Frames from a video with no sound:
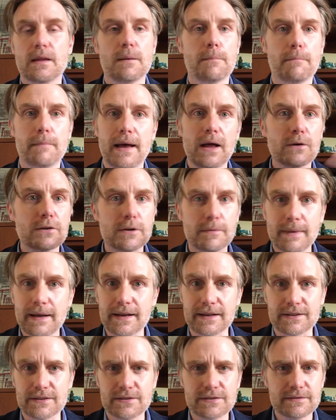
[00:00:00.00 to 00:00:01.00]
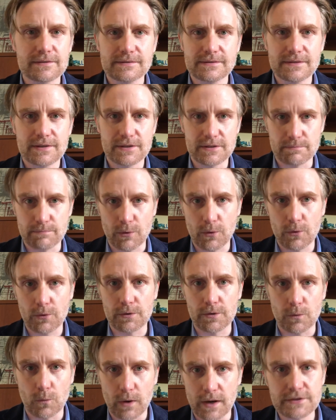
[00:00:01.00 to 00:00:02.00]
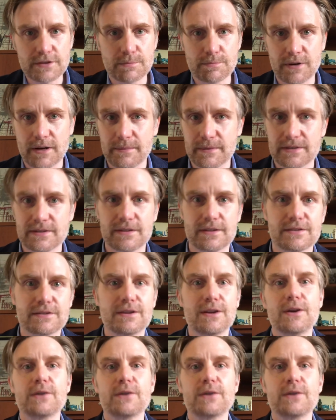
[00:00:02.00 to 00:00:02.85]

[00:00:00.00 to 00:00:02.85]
Malcolm X is born white supremacist,